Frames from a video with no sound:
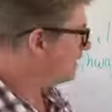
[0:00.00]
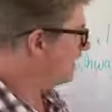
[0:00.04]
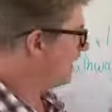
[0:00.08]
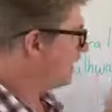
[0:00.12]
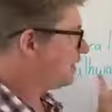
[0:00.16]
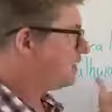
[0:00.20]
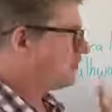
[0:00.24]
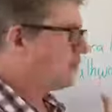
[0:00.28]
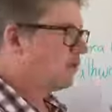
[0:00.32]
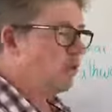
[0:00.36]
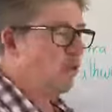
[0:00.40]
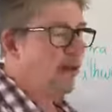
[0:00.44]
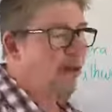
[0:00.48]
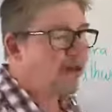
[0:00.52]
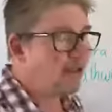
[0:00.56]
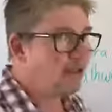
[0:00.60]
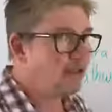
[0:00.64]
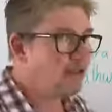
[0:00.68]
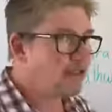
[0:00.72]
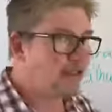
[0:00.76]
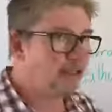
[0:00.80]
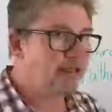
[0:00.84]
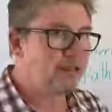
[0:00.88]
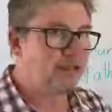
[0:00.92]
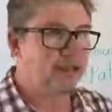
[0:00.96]
That's the way I
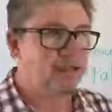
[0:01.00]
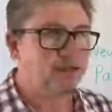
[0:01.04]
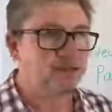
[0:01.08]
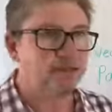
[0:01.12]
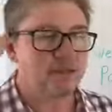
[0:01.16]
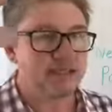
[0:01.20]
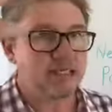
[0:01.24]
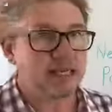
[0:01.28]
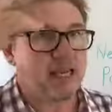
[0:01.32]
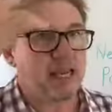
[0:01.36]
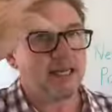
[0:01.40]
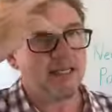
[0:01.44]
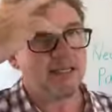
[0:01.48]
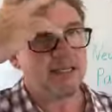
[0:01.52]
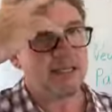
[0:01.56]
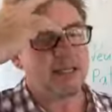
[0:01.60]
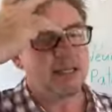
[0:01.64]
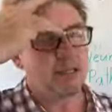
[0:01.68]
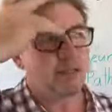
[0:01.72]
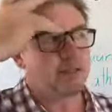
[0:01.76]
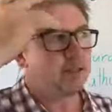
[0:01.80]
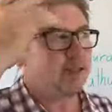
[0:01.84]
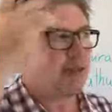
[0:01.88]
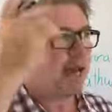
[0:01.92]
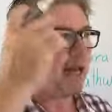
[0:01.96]
did things for 10
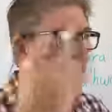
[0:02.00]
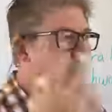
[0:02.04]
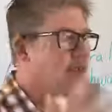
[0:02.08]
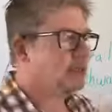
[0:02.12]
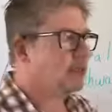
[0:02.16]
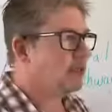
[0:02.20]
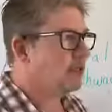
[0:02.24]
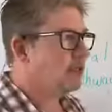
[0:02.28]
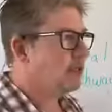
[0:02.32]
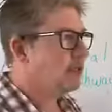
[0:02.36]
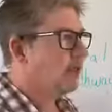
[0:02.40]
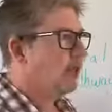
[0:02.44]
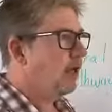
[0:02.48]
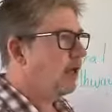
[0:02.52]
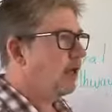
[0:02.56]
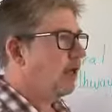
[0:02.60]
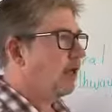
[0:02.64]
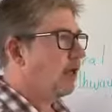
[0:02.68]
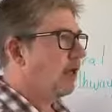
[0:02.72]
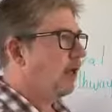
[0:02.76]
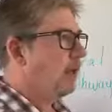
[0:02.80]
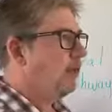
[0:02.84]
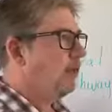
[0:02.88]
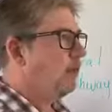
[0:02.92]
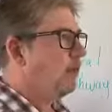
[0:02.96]
years. That's
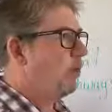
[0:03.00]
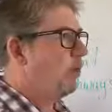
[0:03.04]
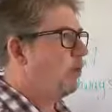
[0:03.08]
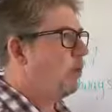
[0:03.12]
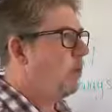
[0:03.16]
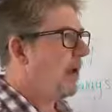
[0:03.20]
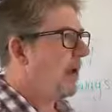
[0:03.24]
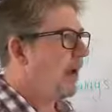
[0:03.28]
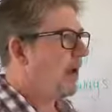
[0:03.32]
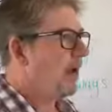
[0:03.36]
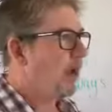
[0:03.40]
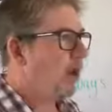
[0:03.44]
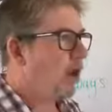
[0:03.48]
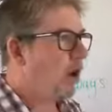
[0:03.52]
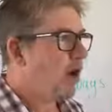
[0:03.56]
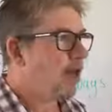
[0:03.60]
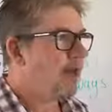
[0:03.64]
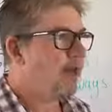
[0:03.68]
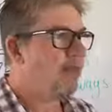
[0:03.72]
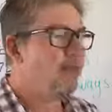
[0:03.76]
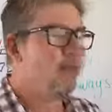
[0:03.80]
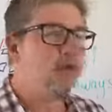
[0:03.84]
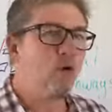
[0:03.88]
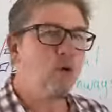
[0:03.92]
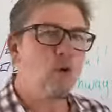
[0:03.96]
the way I
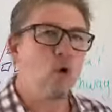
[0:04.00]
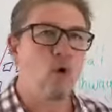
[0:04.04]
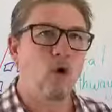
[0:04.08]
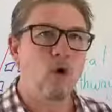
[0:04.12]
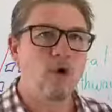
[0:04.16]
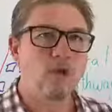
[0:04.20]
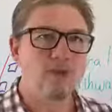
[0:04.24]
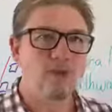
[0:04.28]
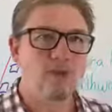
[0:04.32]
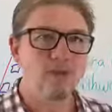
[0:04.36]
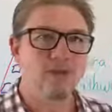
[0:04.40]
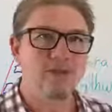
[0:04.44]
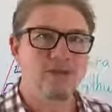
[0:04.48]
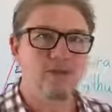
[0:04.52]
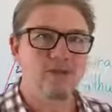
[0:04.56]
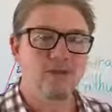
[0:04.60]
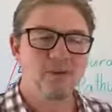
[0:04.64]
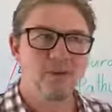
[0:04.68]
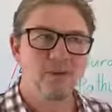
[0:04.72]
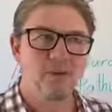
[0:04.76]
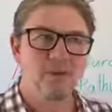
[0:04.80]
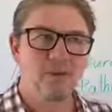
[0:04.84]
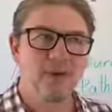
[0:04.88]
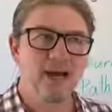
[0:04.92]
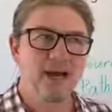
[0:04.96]
thought
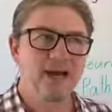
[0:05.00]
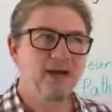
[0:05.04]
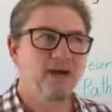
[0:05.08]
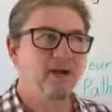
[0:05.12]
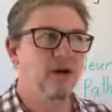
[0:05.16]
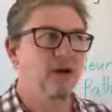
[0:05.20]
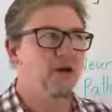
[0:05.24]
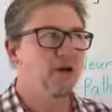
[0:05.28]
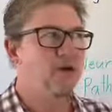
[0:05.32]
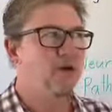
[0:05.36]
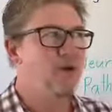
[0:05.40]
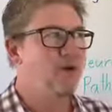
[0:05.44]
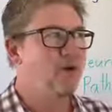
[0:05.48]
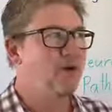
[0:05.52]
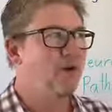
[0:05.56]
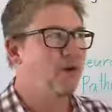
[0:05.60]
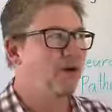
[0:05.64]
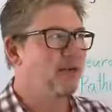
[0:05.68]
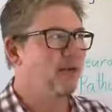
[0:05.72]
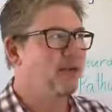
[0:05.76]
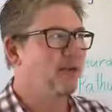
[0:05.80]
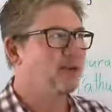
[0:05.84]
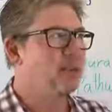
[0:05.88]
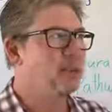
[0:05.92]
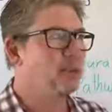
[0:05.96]
and I
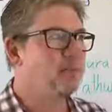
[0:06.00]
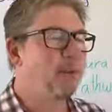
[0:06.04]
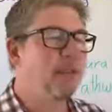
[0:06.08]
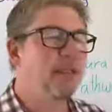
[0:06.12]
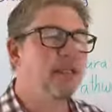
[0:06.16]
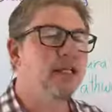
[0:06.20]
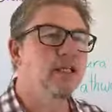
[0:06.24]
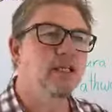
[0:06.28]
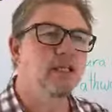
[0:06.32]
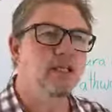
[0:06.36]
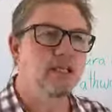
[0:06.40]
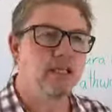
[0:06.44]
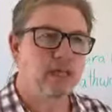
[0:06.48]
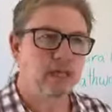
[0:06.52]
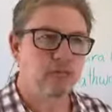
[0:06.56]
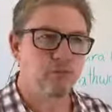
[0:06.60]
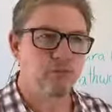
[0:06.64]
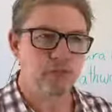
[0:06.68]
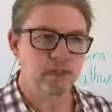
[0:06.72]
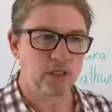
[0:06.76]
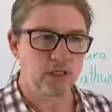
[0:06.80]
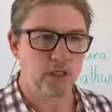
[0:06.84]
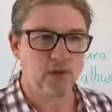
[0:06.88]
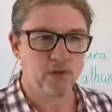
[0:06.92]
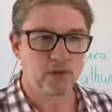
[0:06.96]
expected to get
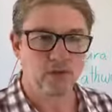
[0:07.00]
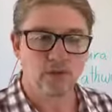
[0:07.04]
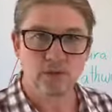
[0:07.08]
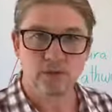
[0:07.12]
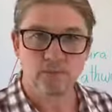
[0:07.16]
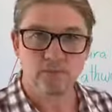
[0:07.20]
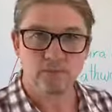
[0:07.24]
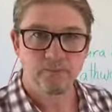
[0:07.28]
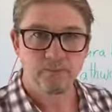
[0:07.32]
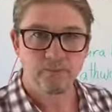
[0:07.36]
results.